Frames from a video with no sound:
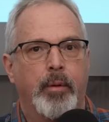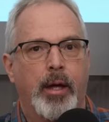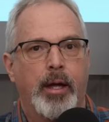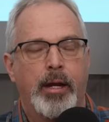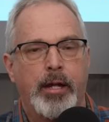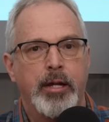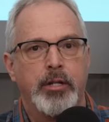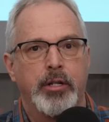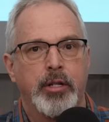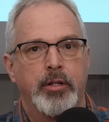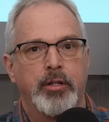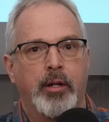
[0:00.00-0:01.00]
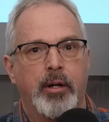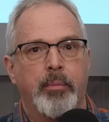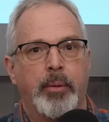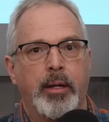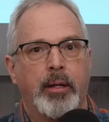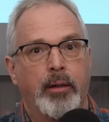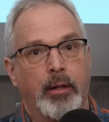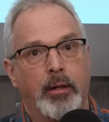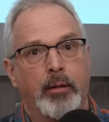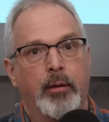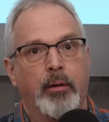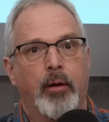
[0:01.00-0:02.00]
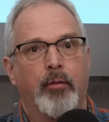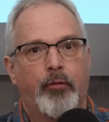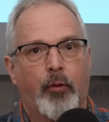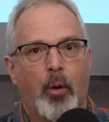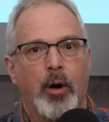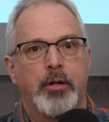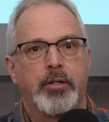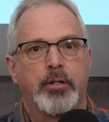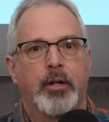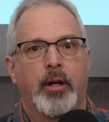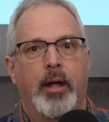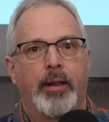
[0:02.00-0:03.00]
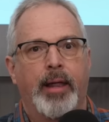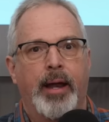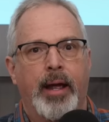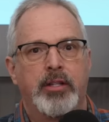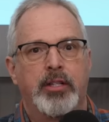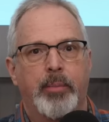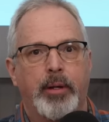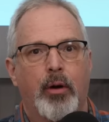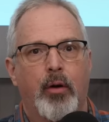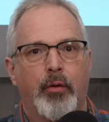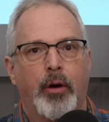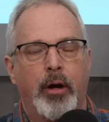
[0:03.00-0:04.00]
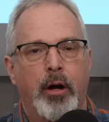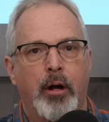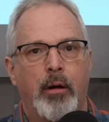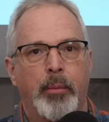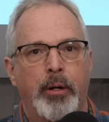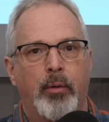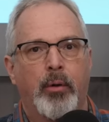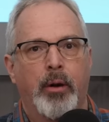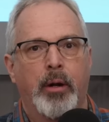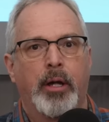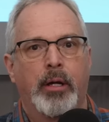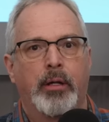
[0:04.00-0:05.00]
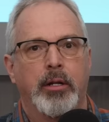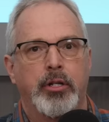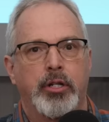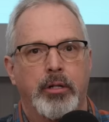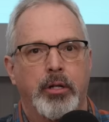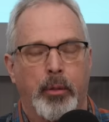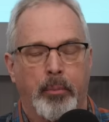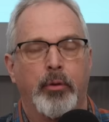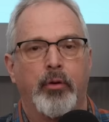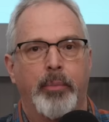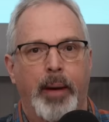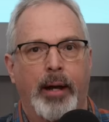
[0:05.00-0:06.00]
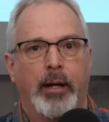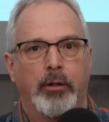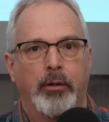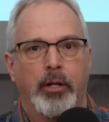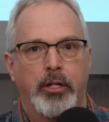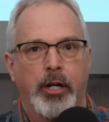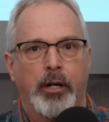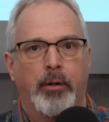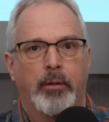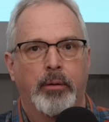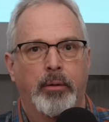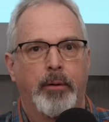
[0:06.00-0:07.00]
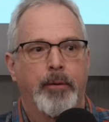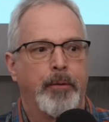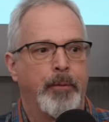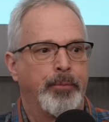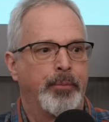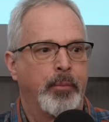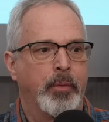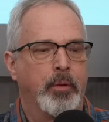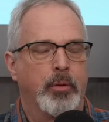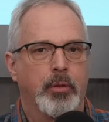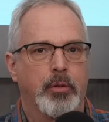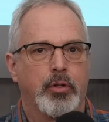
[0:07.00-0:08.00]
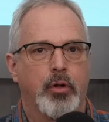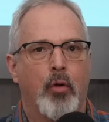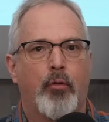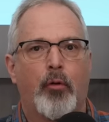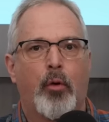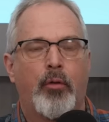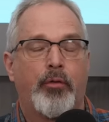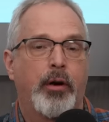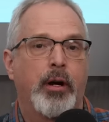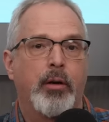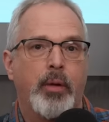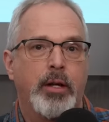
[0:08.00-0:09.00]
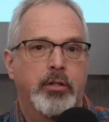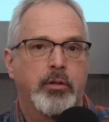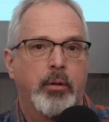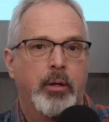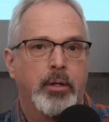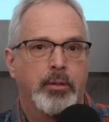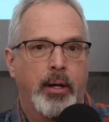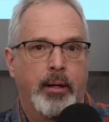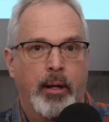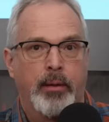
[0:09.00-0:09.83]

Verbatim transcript: adhesion is going to be the force that has to be overcome in order to get this ship moved back into the channel. So for very weak soils like I